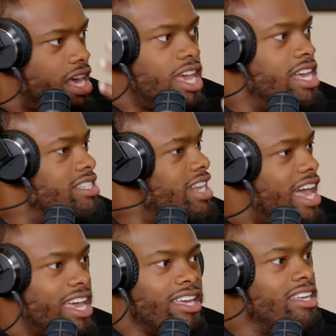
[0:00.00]
It's
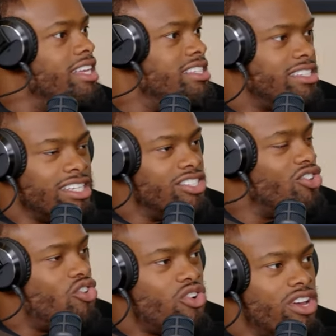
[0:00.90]
like, it's
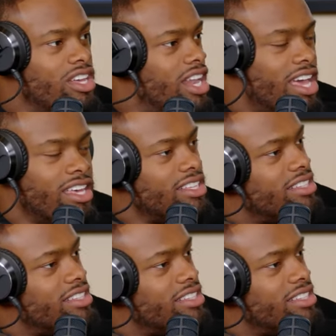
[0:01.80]
going, like,